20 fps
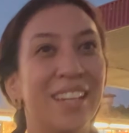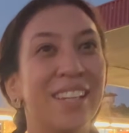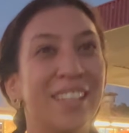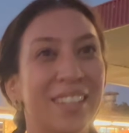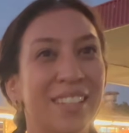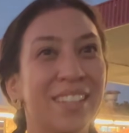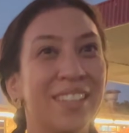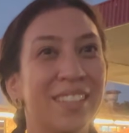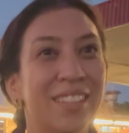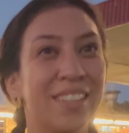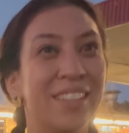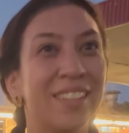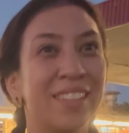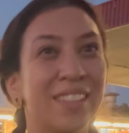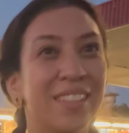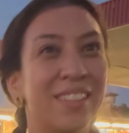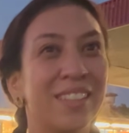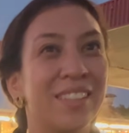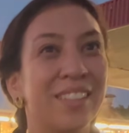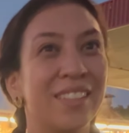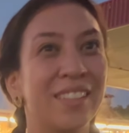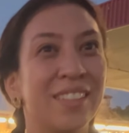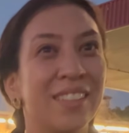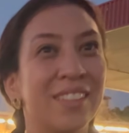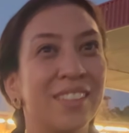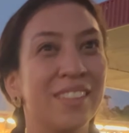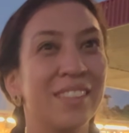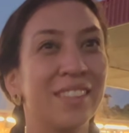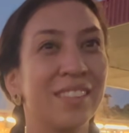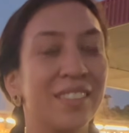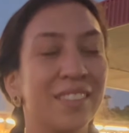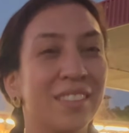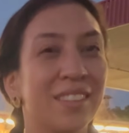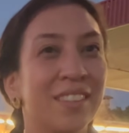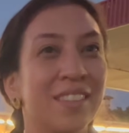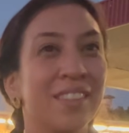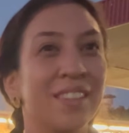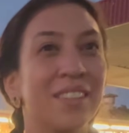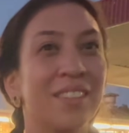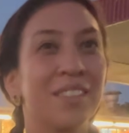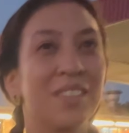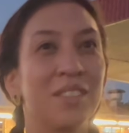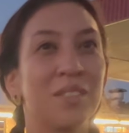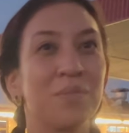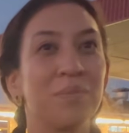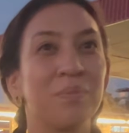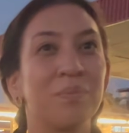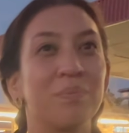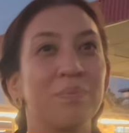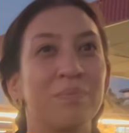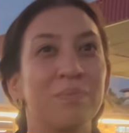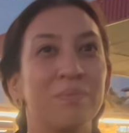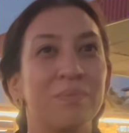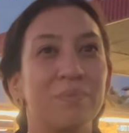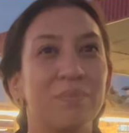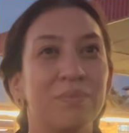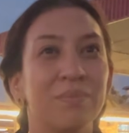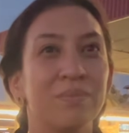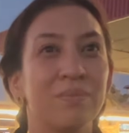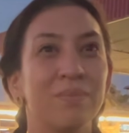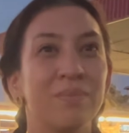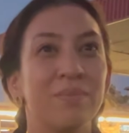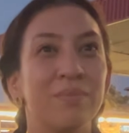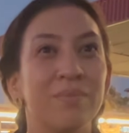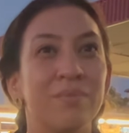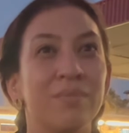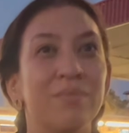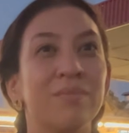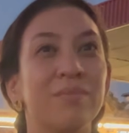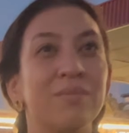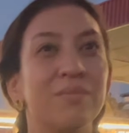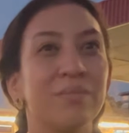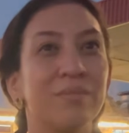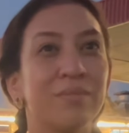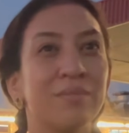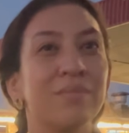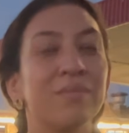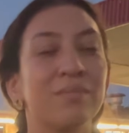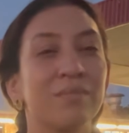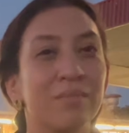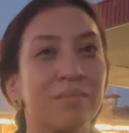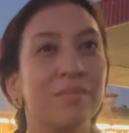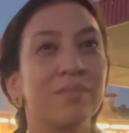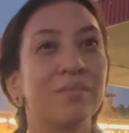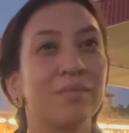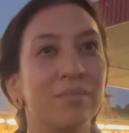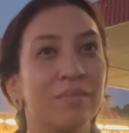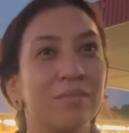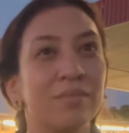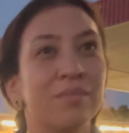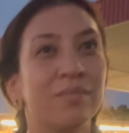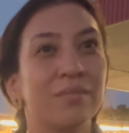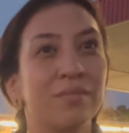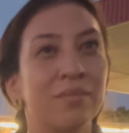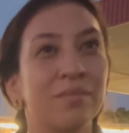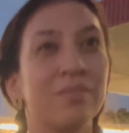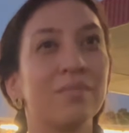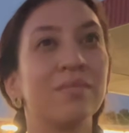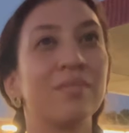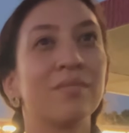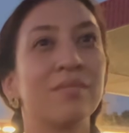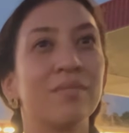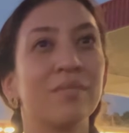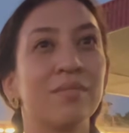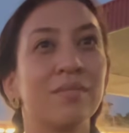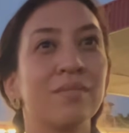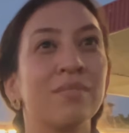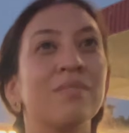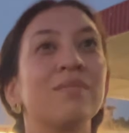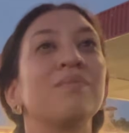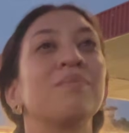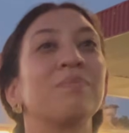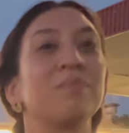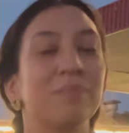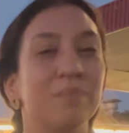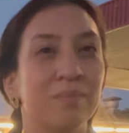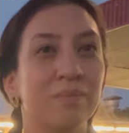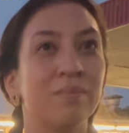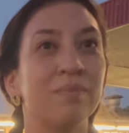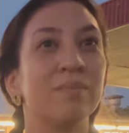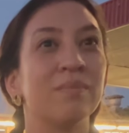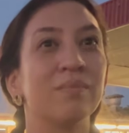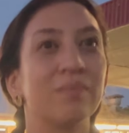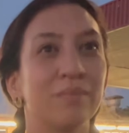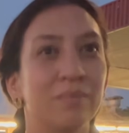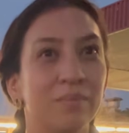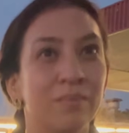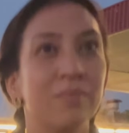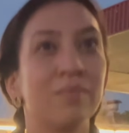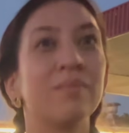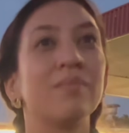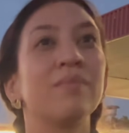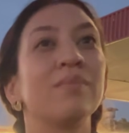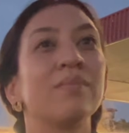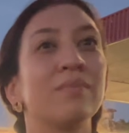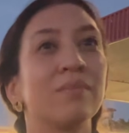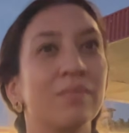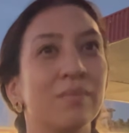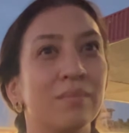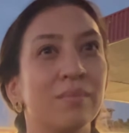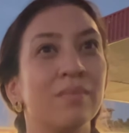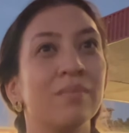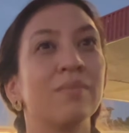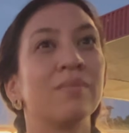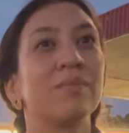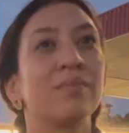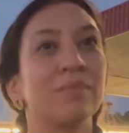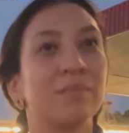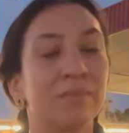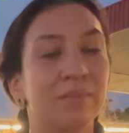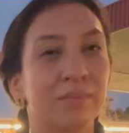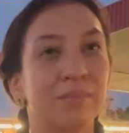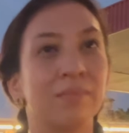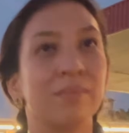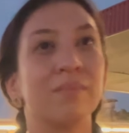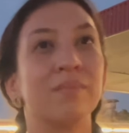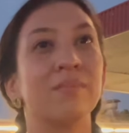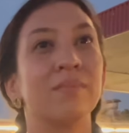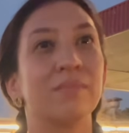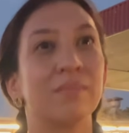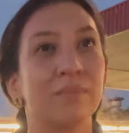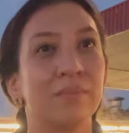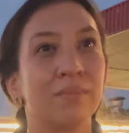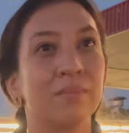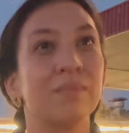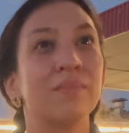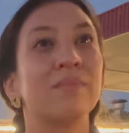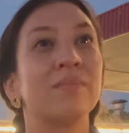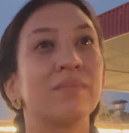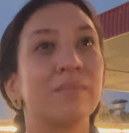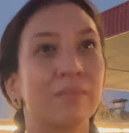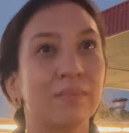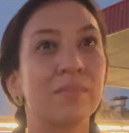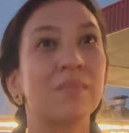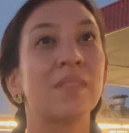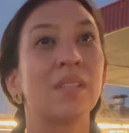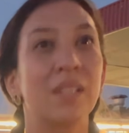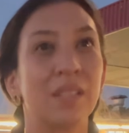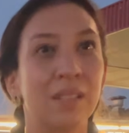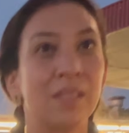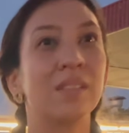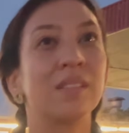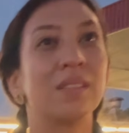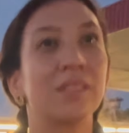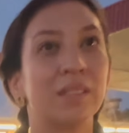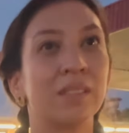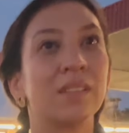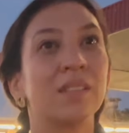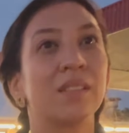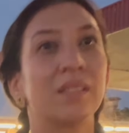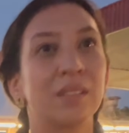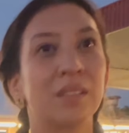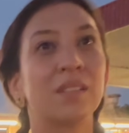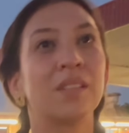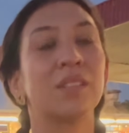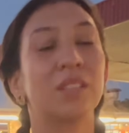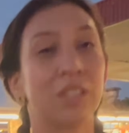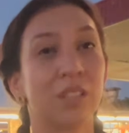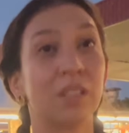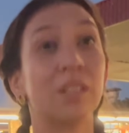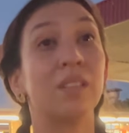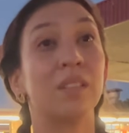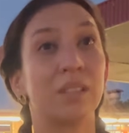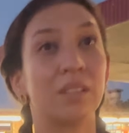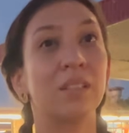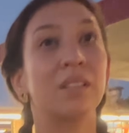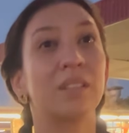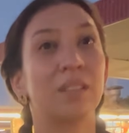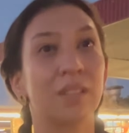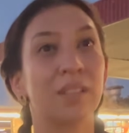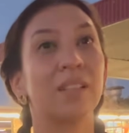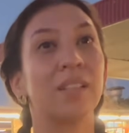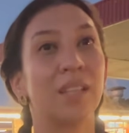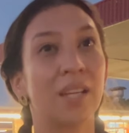Motosocial, I think, is probably one of the better meetups in terms of demographics. It's got like a lot of the younger sport bike riders. It's got some older people. It's got some adventure riders. It's got some Harley people.